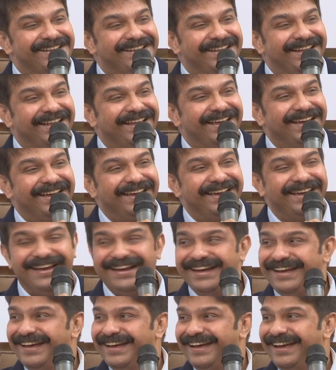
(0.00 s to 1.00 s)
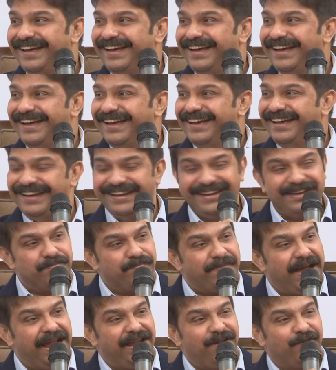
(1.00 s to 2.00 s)
that is the time the mind was the best.
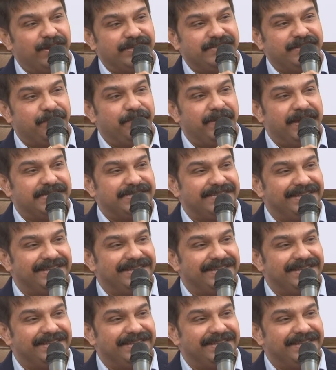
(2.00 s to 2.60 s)
Mind was the best.